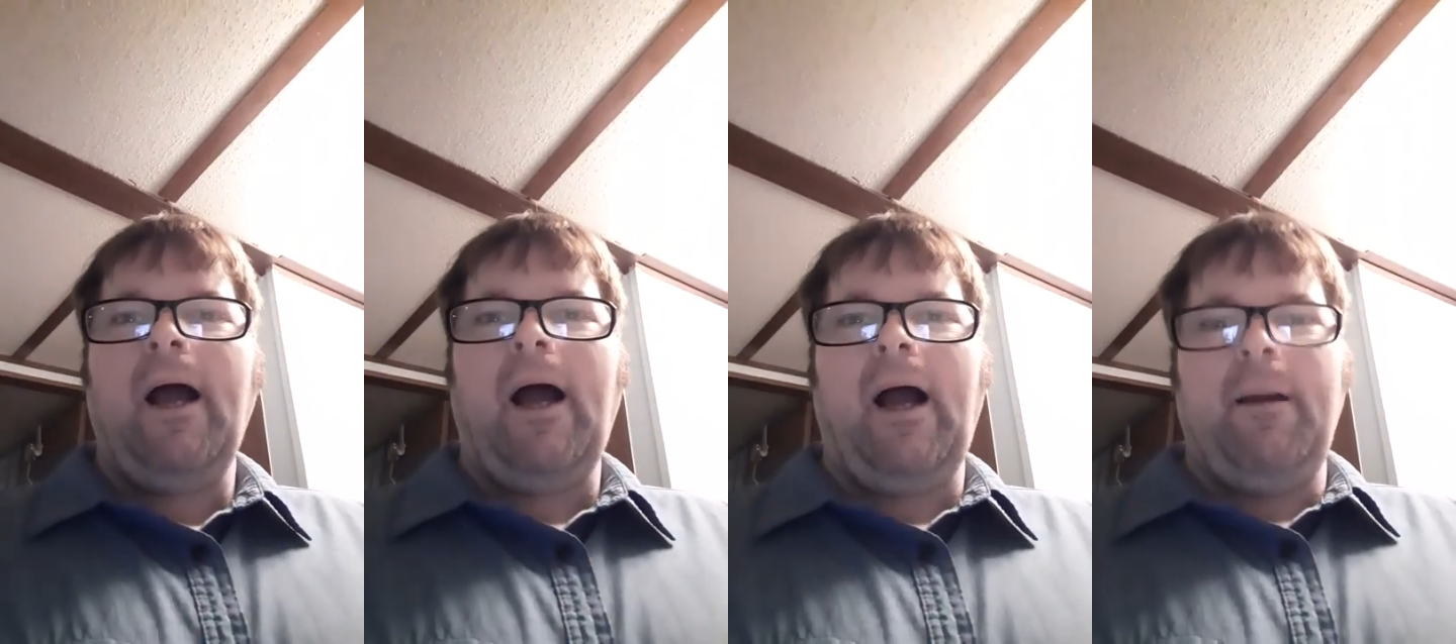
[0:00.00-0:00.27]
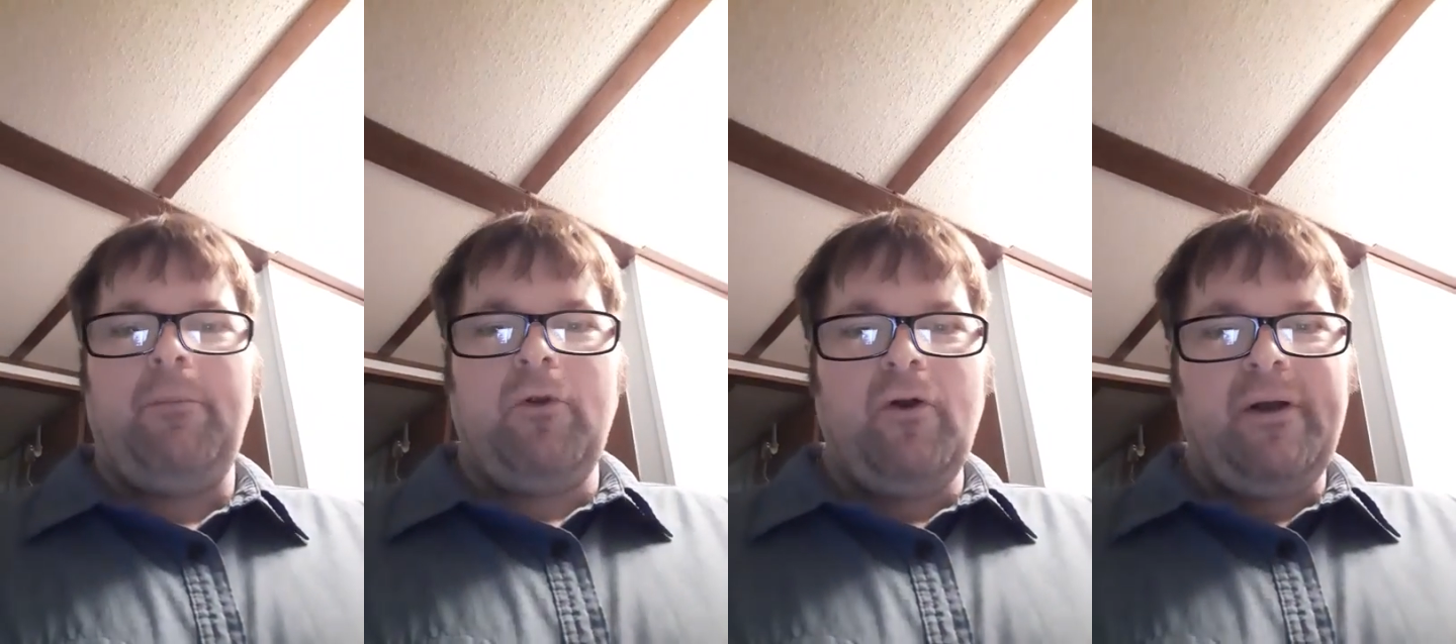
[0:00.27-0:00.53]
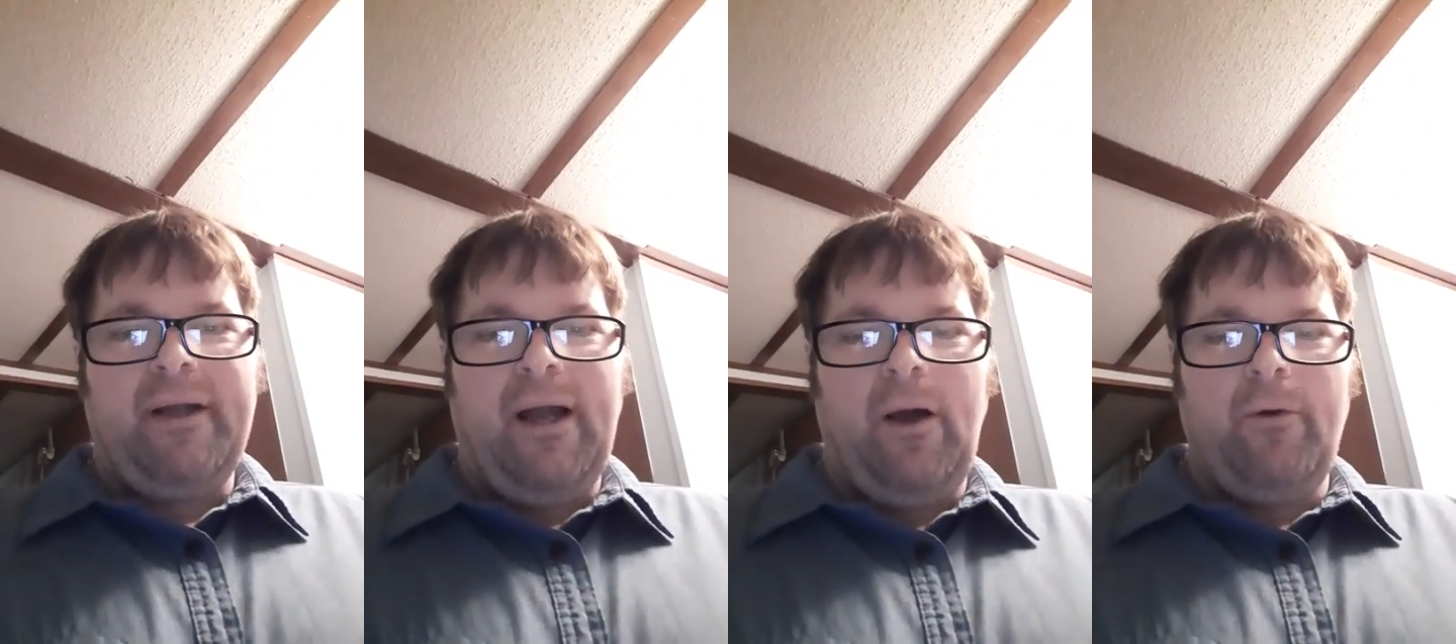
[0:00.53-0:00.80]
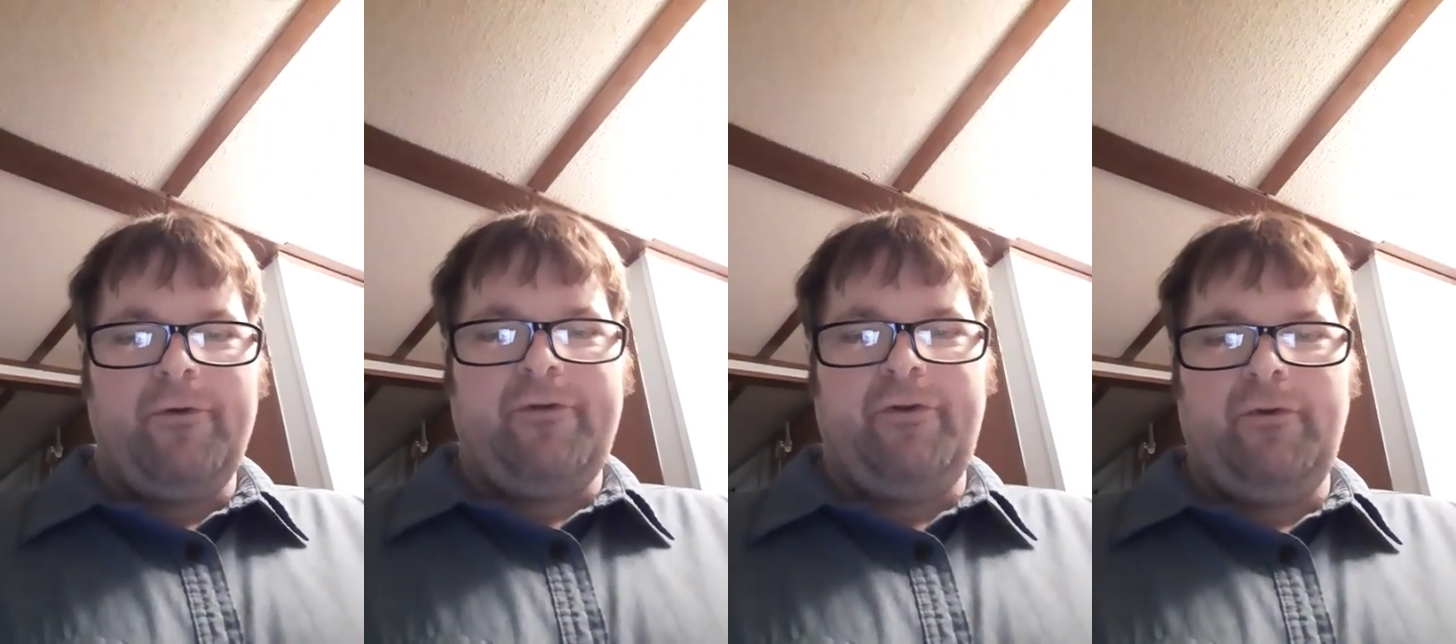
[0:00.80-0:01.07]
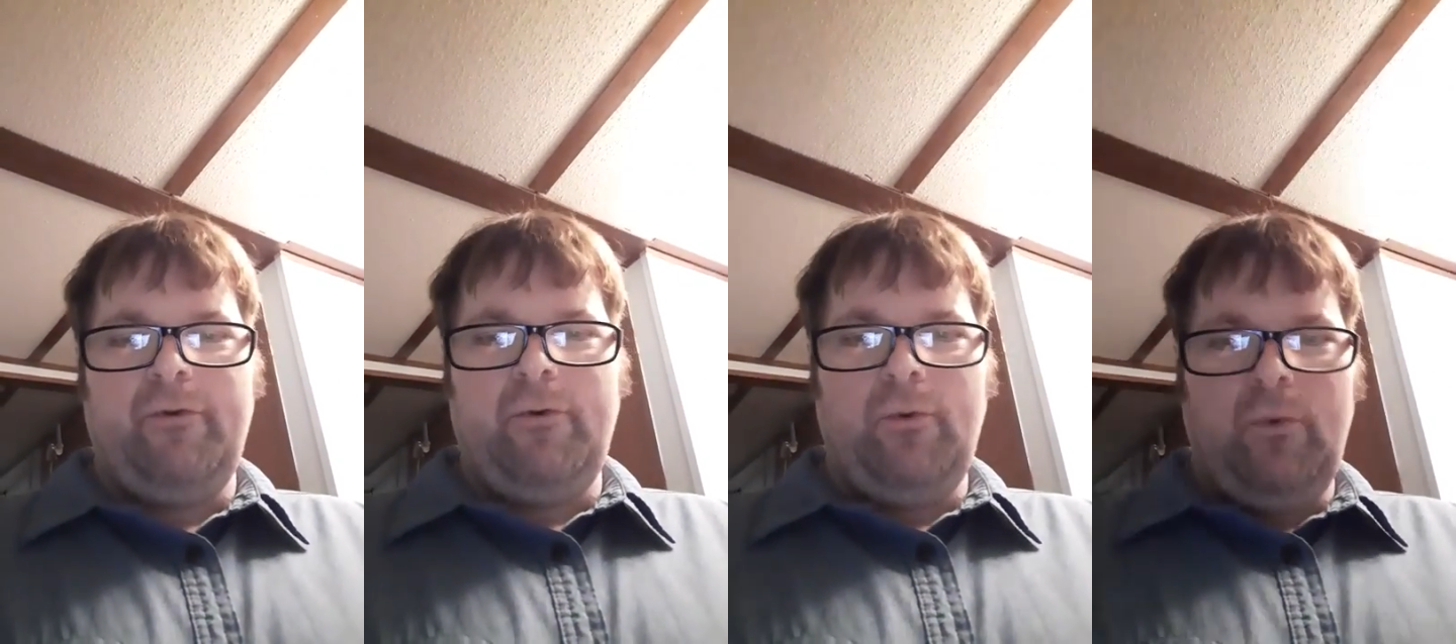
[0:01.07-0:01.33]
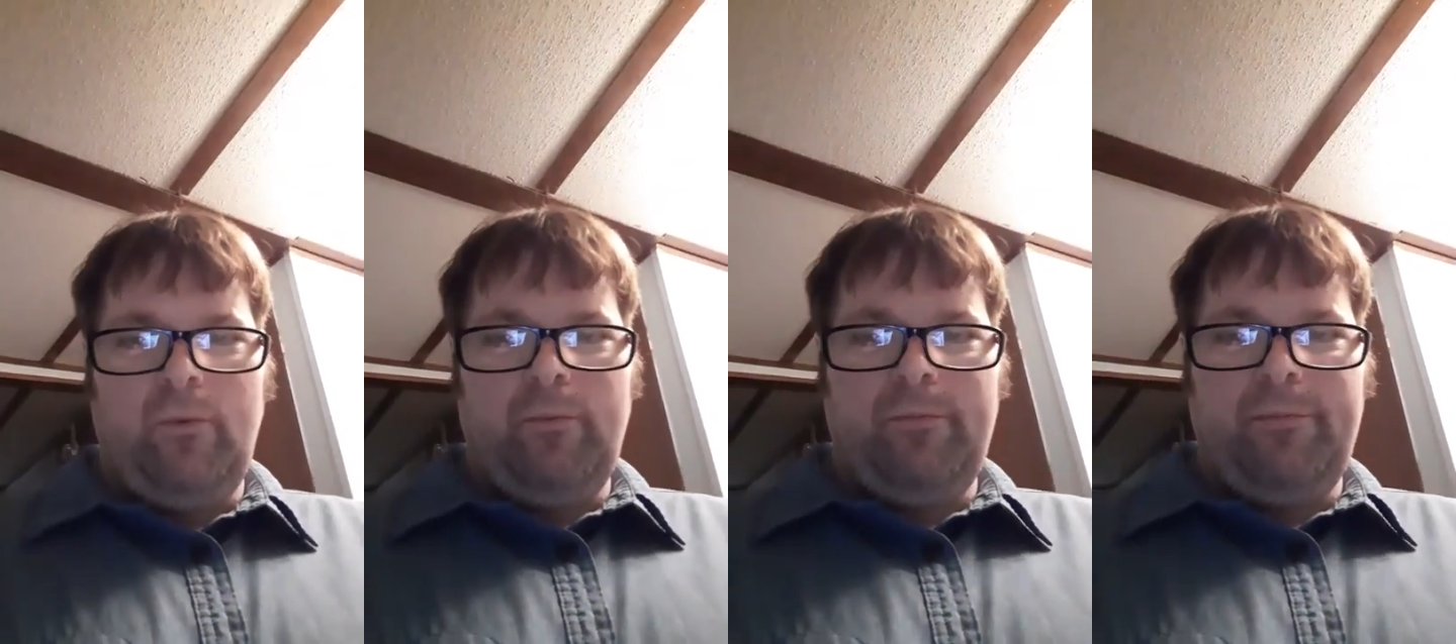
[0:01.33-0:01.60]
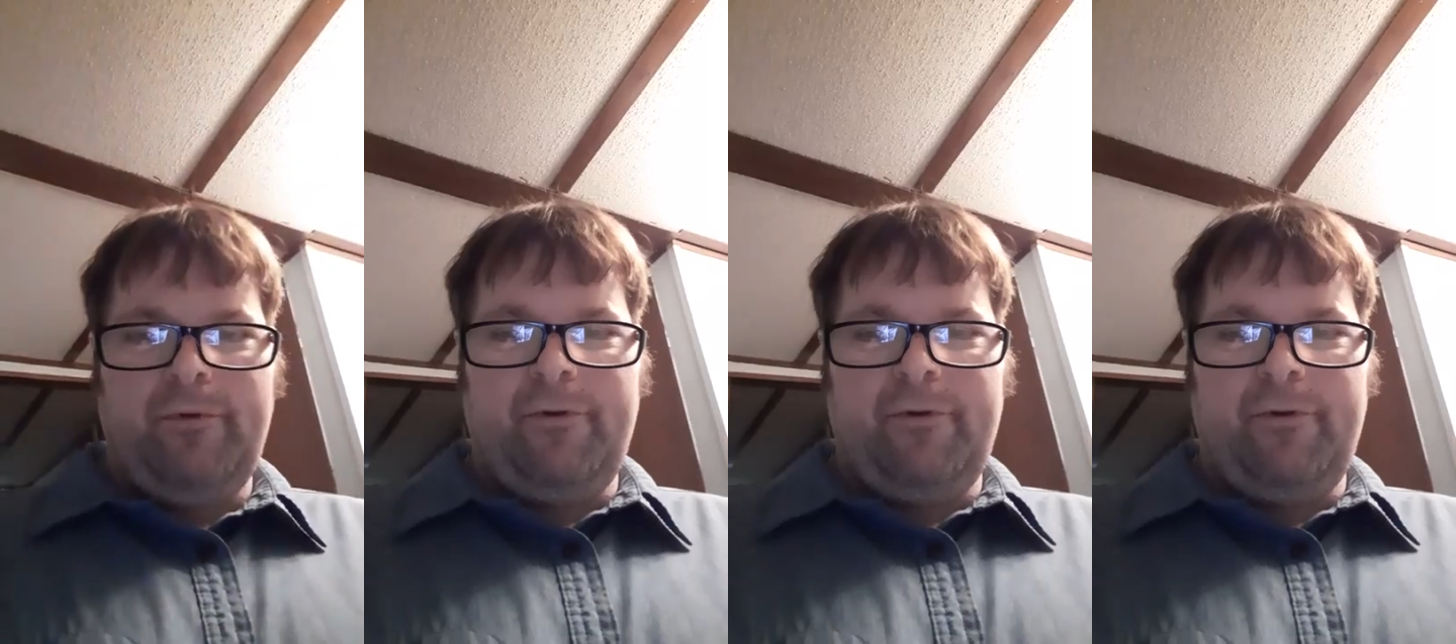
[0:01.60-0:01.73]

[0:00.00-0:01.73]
I'm learning how to